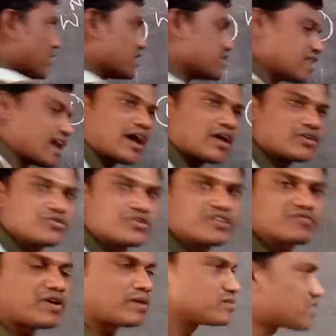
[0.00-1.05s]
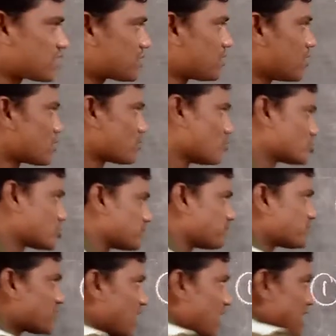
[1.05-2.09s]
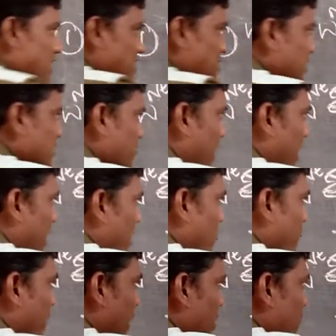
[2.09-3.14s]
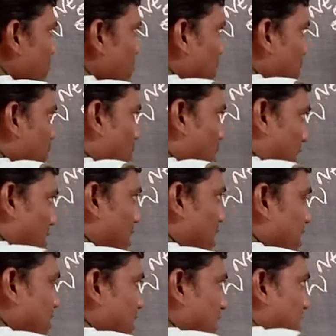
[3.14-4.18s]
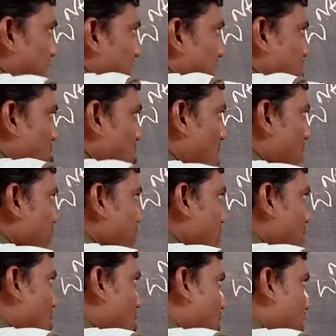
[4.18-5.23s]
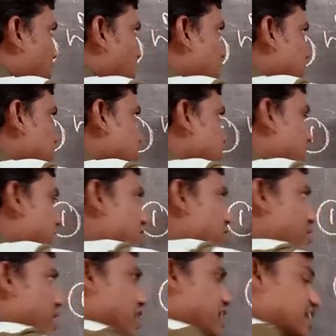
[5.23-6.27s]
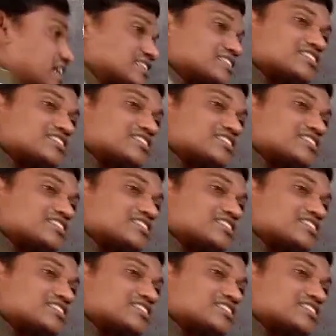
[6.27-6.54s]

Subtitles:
in the uniform circular motion. That's why for every point, the direction of your body is gradually